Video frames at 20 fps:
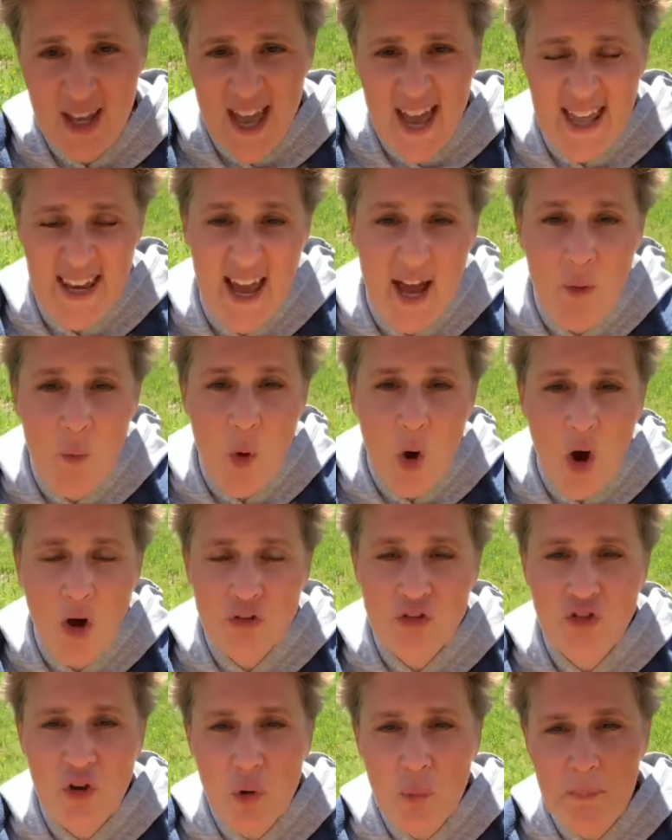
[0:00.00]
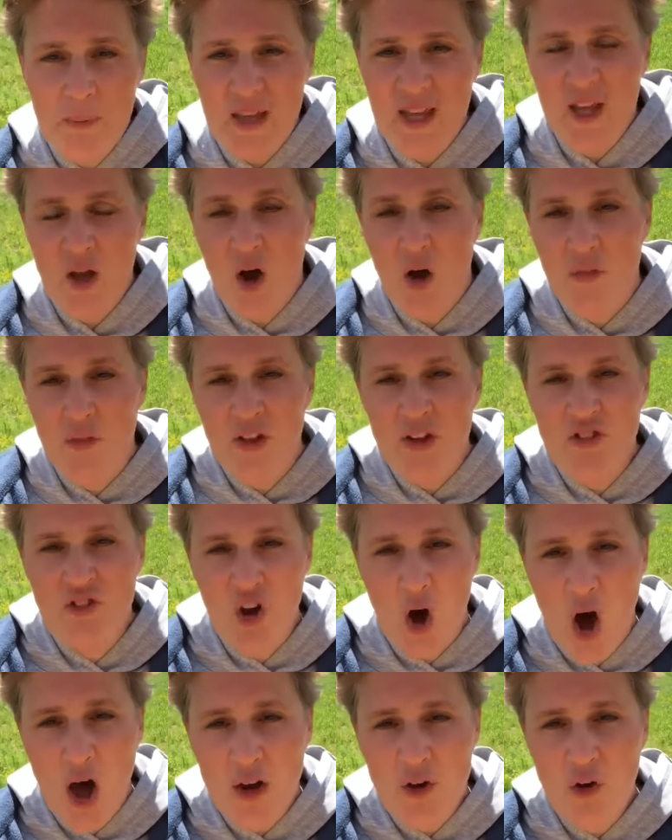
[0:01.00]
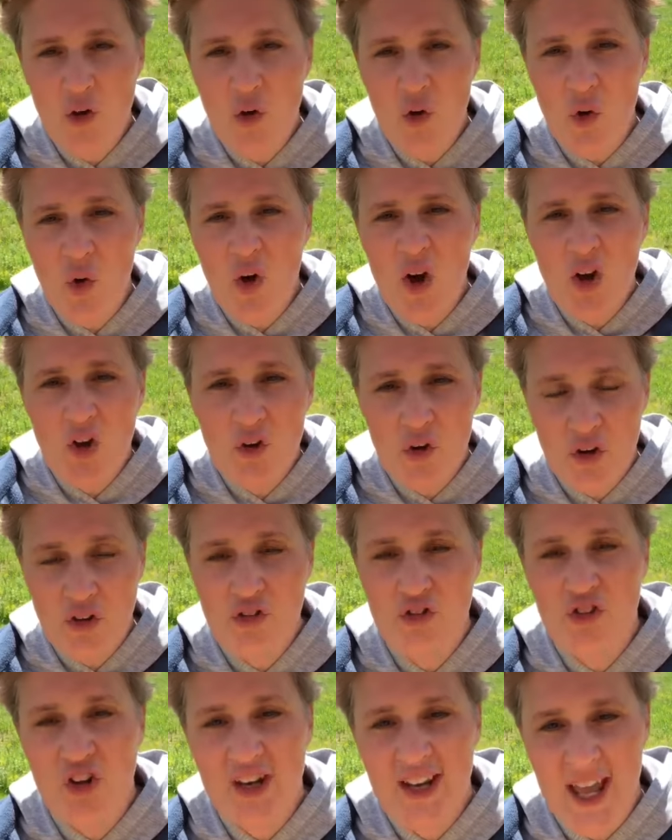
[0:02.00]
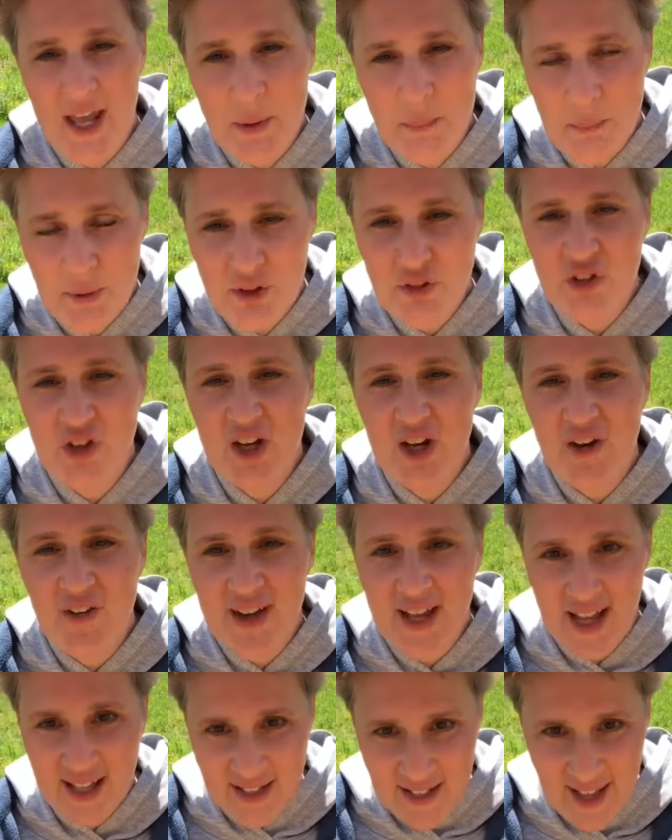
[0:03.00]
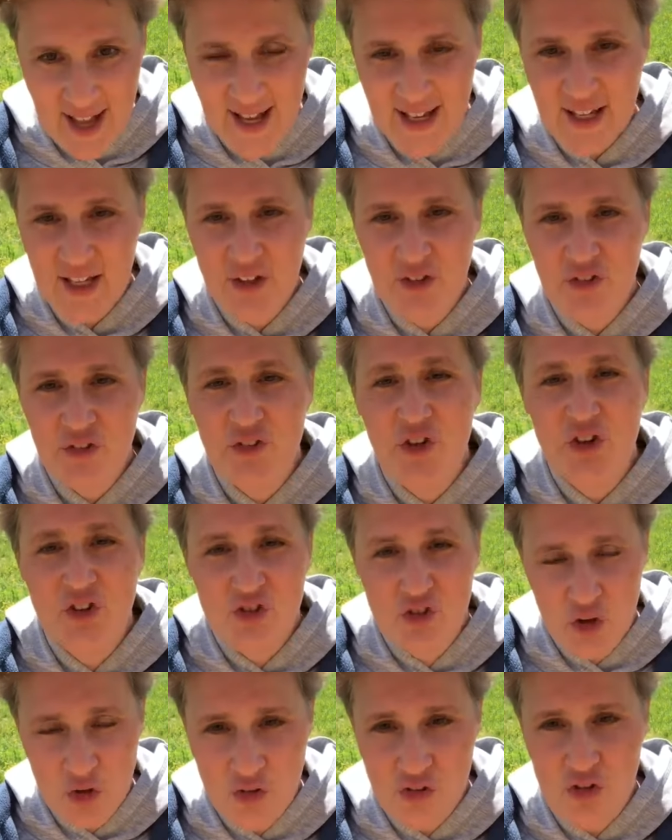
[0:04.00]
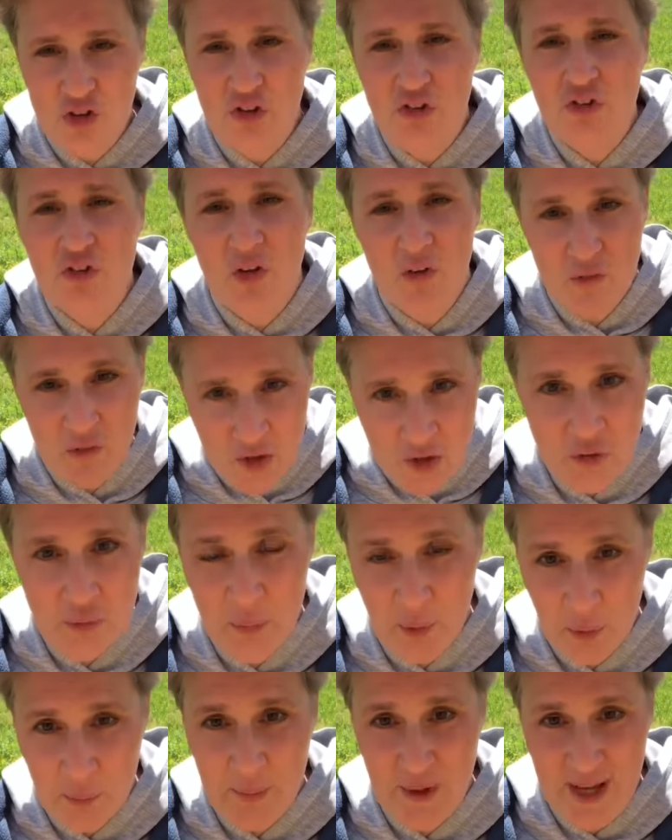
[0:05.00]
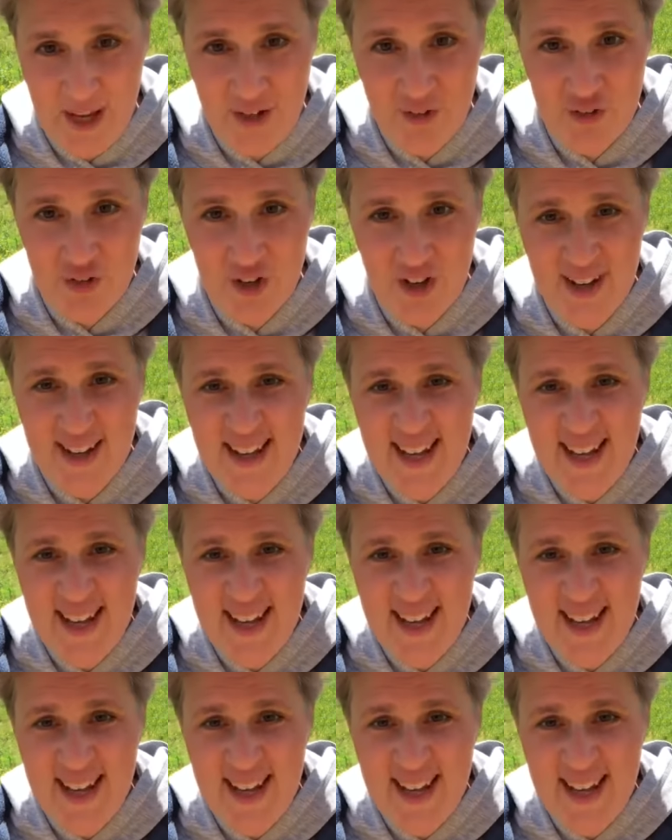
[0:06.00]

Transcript: and I will also be on the Donegal Christian and Missionary Alliance Church's Facebook page.